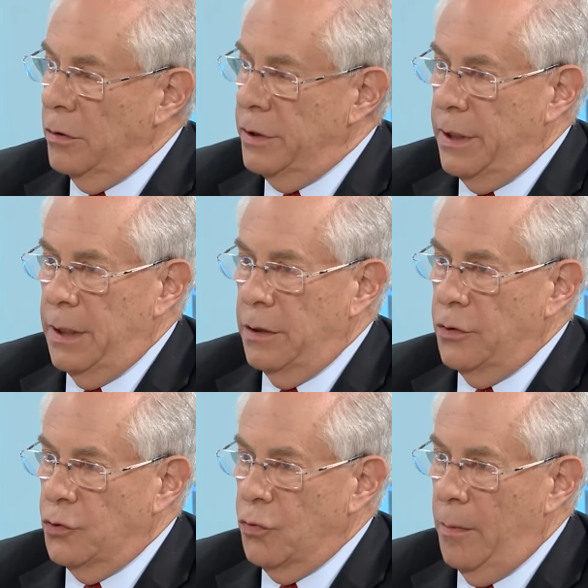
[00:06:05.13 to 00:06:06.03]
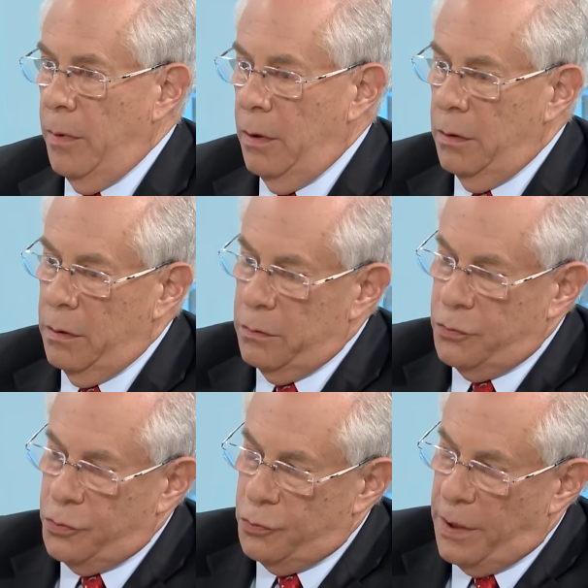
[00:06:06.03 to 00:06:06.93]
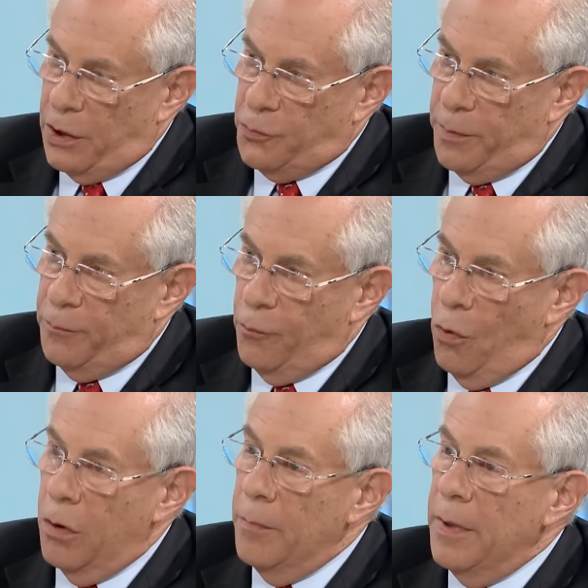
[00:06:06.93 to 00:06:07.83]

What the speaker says: to get into trouble 2 days before her